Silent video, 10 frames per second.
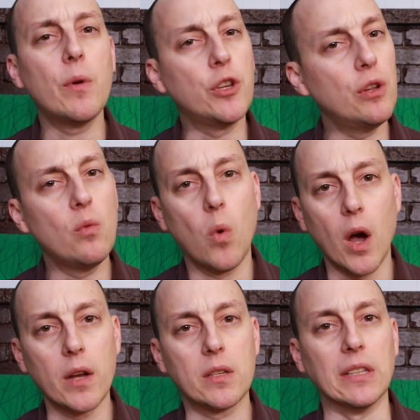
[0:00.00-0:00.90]
would you
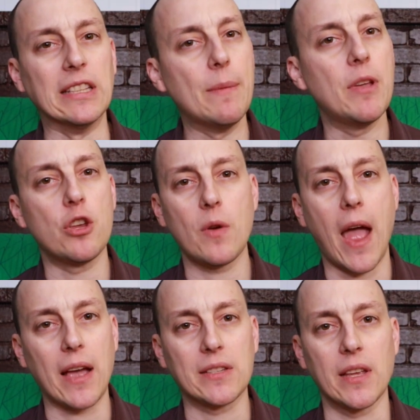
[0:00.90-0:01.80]
want to limit your
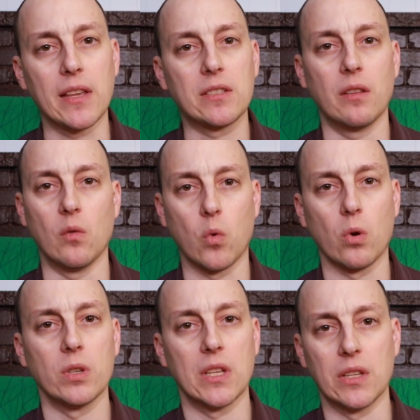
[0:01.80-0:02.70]
access to the
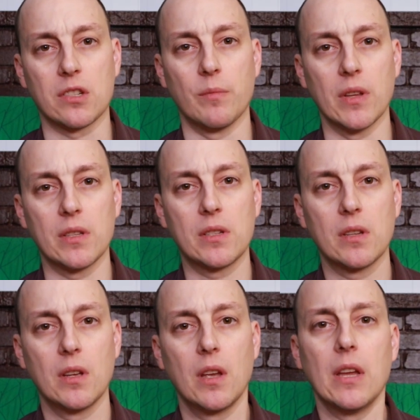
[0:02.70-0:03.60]
world's
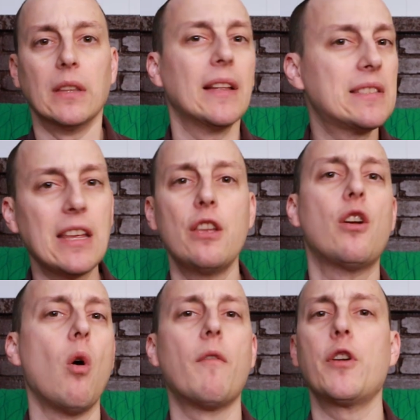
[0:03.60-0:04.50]
instruments? Let's say you
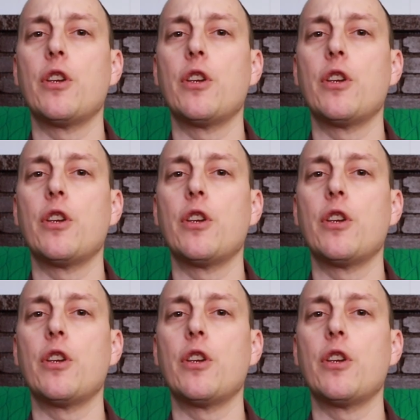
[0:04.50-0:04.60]
go over to